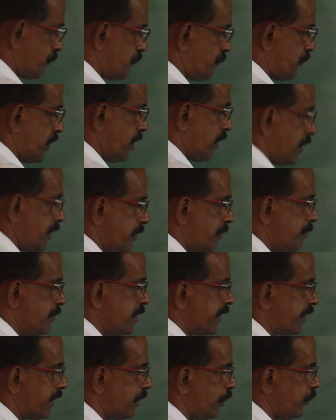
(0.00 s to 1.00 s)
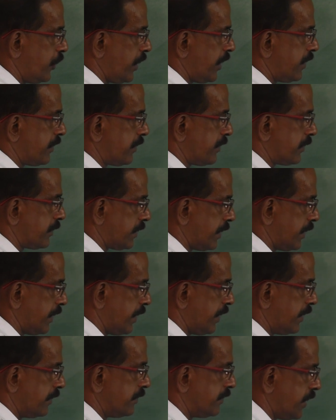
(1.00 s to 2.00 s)
field, immediately enter
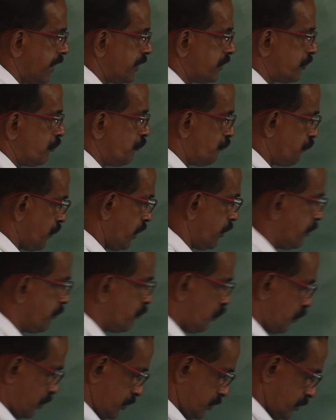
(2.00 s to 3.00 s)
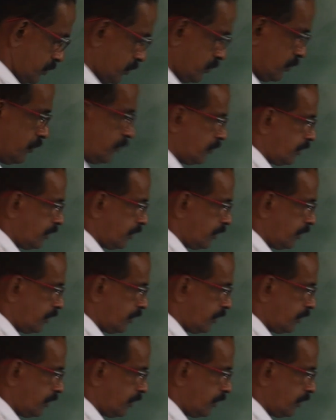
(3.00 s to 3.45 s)
in that field book. So,